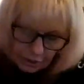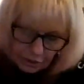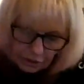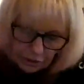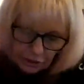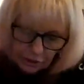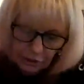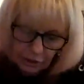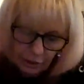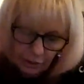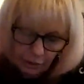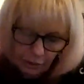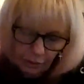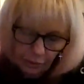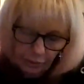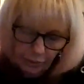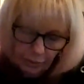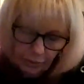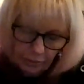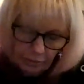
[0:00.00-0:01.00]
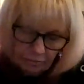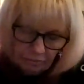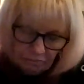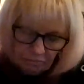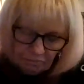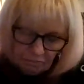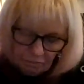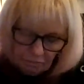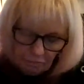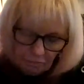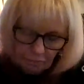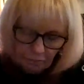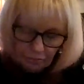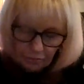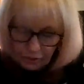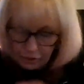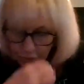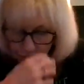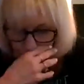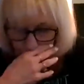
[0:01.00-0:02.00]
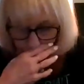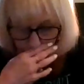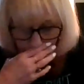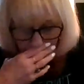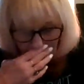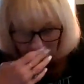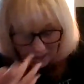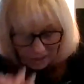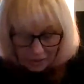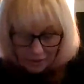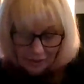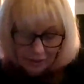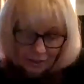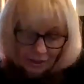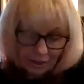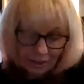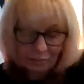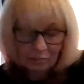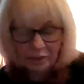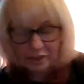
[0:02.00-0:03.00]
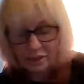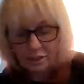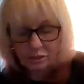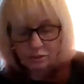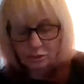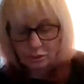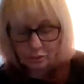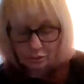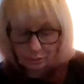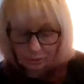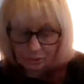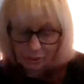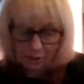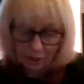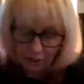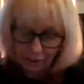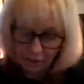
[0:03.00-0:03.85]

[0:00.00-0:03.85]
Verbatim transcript: So, the truth. And nothing but the truth.